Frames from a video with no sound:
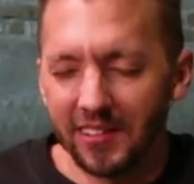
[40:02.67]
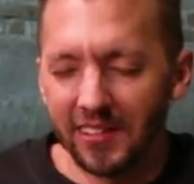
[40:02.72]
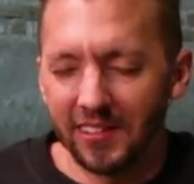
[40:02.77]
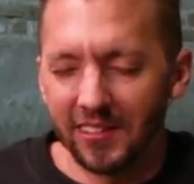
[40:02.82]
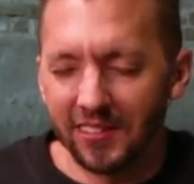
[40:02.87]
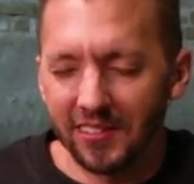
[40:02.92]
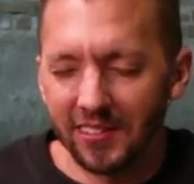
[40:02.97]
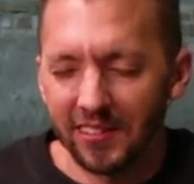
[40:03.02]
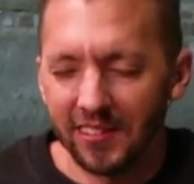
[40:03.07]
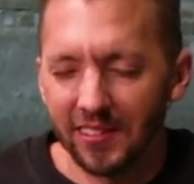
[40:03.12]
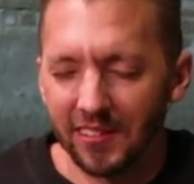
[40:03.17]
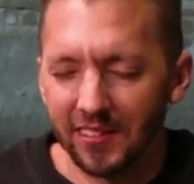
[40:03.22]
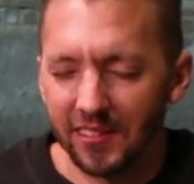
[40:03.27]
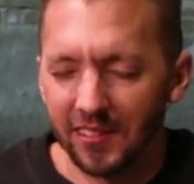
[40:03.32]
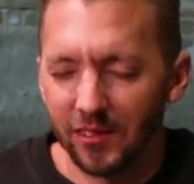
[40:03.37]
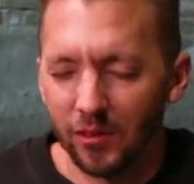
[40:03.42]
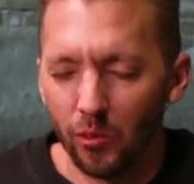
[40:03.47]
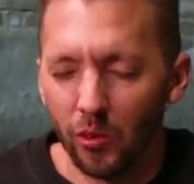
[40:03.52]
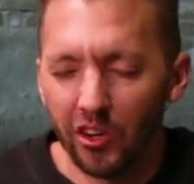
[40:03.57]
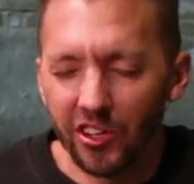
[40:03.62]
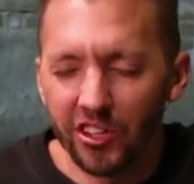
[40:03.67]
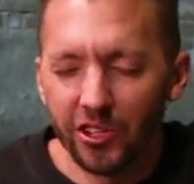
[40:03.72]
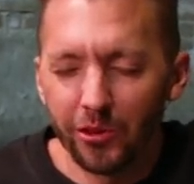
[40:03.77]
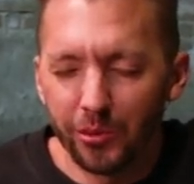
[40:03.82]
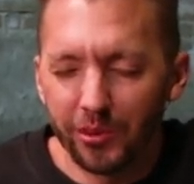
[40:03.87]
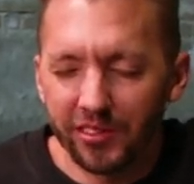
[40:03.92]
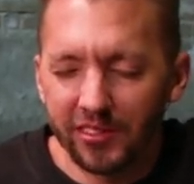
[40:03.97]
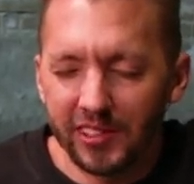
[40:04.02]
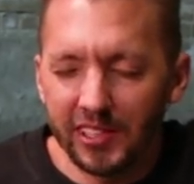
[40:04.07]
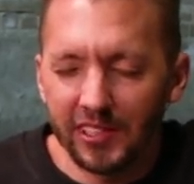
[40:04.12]
is one you're
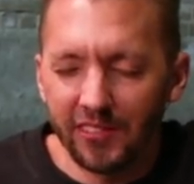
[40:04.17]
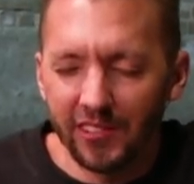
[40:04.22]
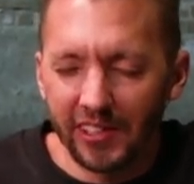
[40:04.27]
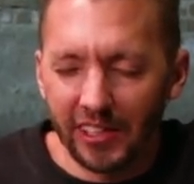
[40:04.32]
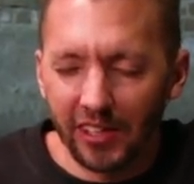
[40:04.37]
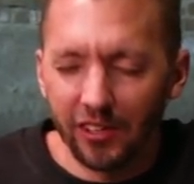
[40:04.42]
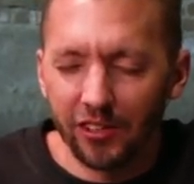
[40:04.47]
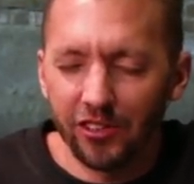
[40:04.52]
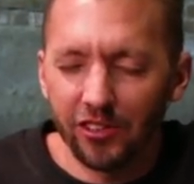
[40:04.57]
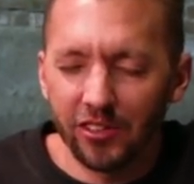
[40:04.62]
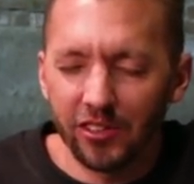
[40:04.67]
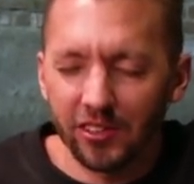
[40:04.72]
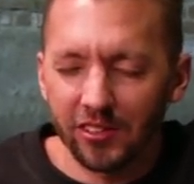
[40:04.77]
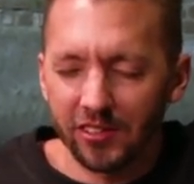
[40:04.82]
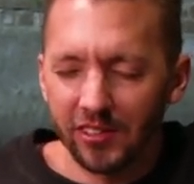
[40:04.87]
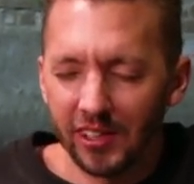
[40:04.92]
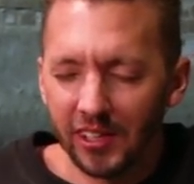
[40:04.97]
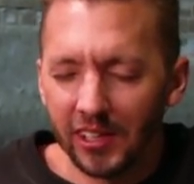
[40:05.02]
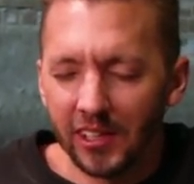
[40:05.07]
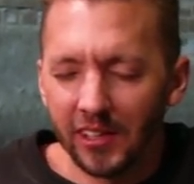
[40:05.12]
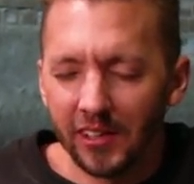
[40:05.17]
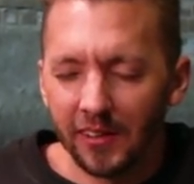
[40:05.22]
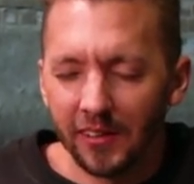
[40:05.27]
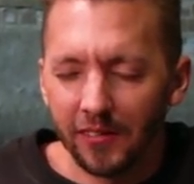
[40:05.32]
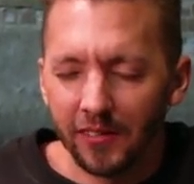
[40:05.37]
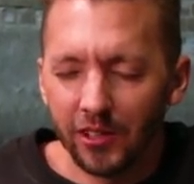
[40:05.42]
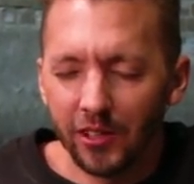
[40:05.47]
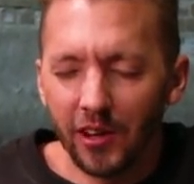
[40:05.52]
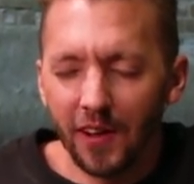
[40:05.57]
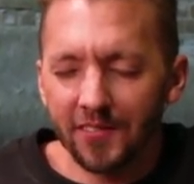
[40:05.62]
receiving, could you just,
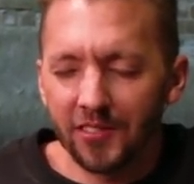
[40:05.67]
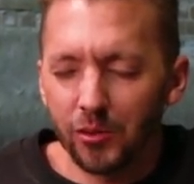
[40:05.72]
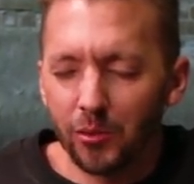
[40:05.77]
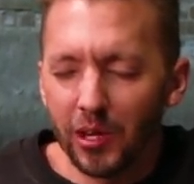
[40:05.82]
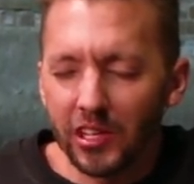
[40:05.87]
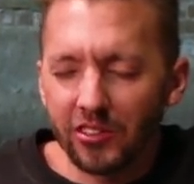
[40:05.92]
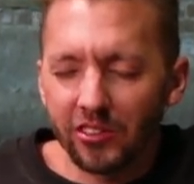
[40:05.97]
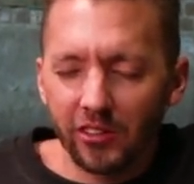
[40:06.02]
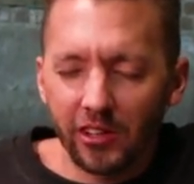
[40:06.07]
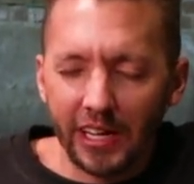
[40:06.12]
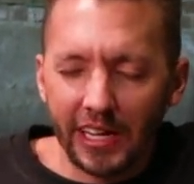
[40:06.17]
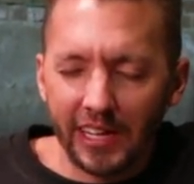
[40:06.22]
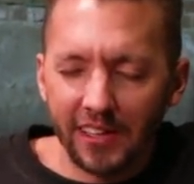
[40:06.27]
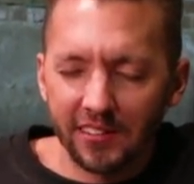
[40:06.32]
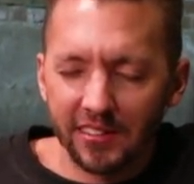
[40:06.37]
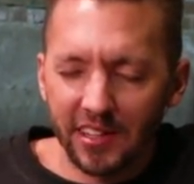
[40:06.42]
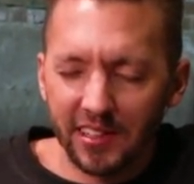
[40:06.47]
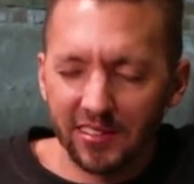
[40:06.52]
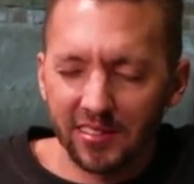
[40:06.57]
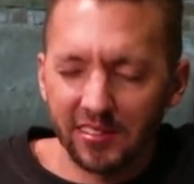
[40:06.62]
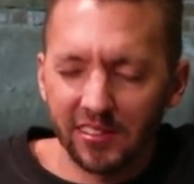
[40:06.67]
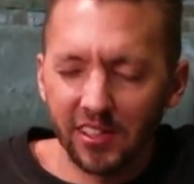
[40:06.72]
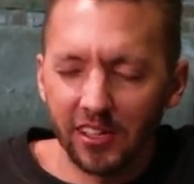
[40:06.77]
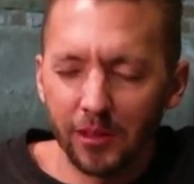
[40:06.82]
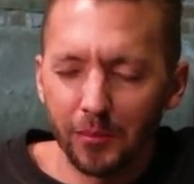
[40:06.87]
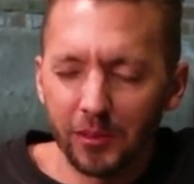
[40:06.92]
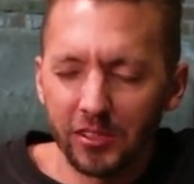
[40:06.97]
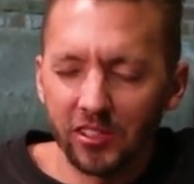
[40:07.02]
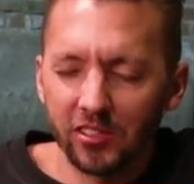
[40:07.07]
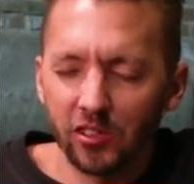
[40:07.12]
you don't have to raise your hands
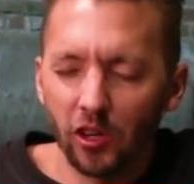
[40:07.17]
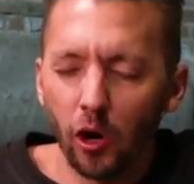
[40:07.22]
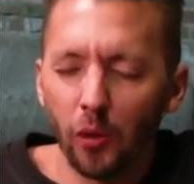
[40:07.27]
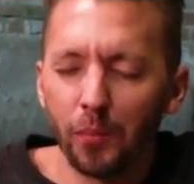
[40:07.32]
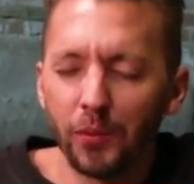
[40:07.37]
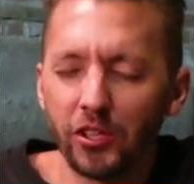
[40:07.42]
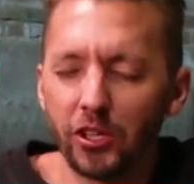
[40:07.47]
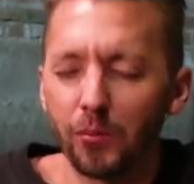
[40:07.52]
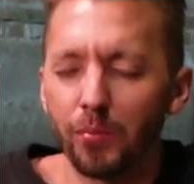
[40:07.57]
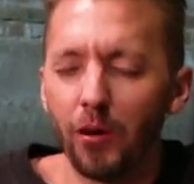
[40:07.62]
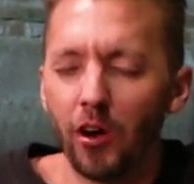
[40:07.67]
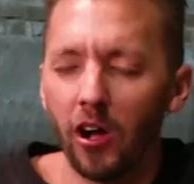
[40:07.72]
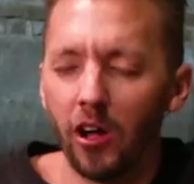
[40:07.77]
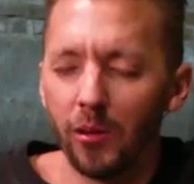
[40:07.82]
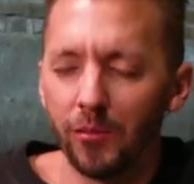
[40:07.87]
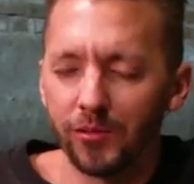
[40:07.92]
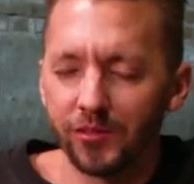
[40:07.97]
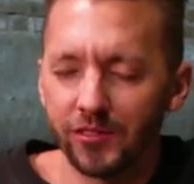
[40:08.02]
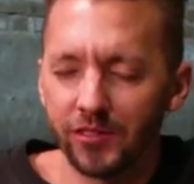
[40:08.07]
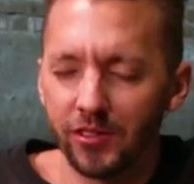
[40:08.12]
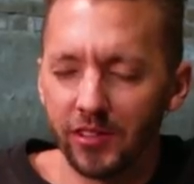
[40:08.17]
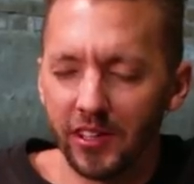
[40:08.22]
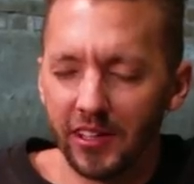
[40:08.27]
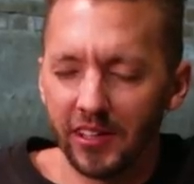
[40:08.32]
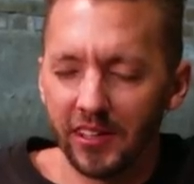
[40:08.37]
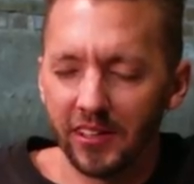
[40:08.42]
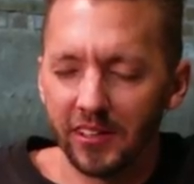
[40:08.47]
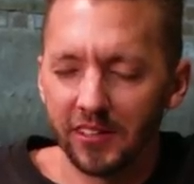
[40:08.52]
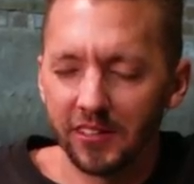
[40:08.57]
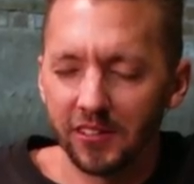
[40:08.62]
necessarily, but just open your palms to
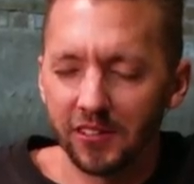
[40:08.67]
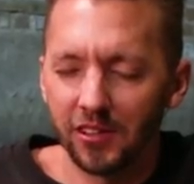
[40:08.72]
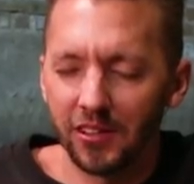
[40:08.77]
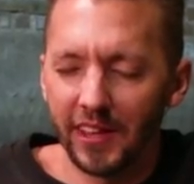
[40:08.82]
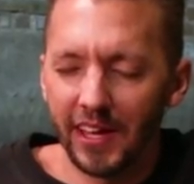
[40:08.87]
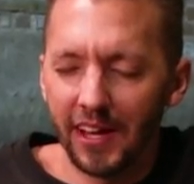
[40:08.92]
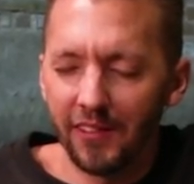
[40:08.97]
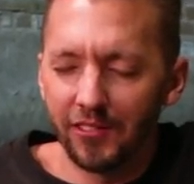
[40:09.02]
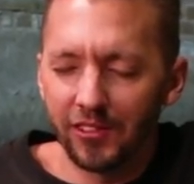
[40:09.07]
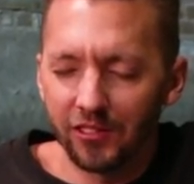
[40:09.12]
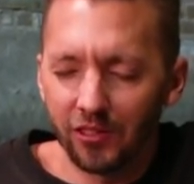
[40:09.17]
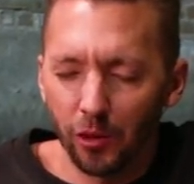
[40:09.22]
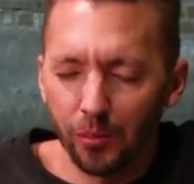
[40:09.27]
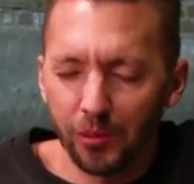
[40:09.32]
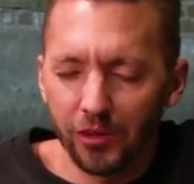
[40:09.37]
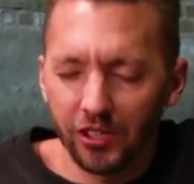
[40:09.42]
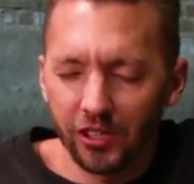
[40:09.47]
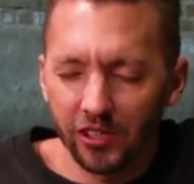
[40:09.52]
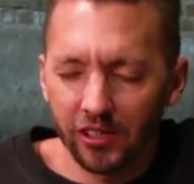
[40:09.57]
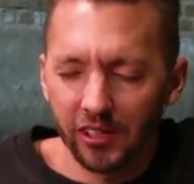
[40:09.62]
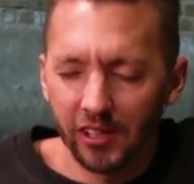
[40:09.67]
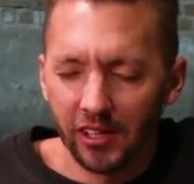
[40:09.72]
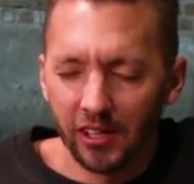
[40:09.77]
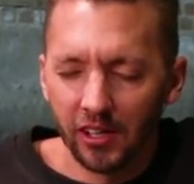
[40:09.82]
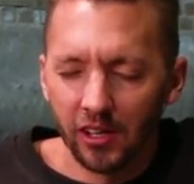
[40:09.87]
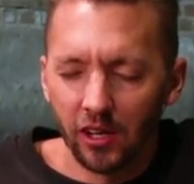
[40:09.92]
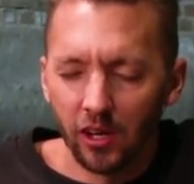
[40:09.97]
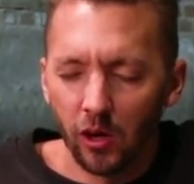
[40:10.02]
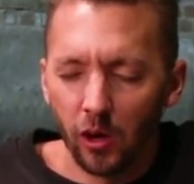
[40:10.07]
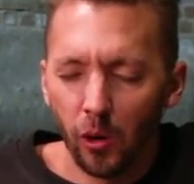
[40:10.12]
the, to the heavens. Open your,
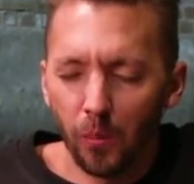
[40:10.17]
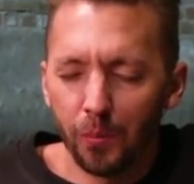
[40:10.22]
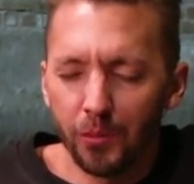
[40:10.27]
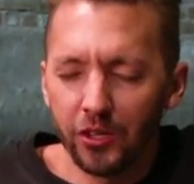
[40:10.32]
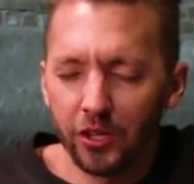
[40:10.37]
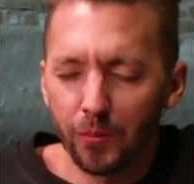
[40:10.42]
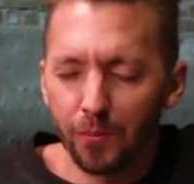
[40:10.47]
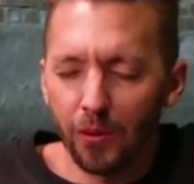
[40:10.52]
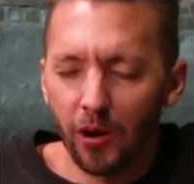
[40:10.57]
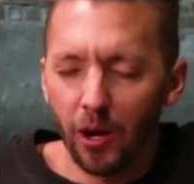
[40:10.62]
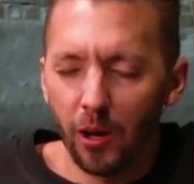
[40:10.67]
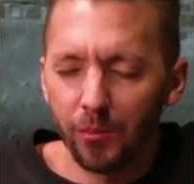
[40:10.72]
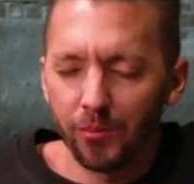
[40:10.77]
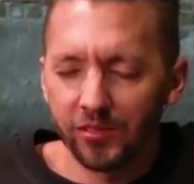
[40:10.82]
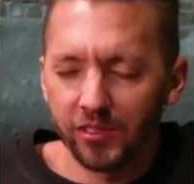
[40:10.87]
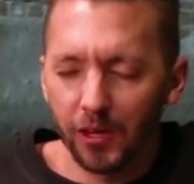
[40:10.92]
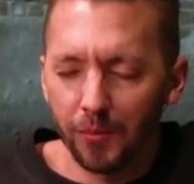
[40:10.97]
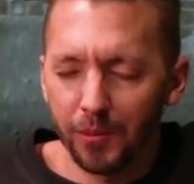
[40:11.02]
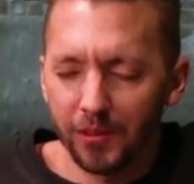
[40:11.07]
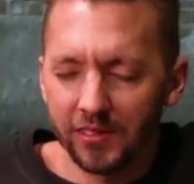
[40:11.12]
open your palms up.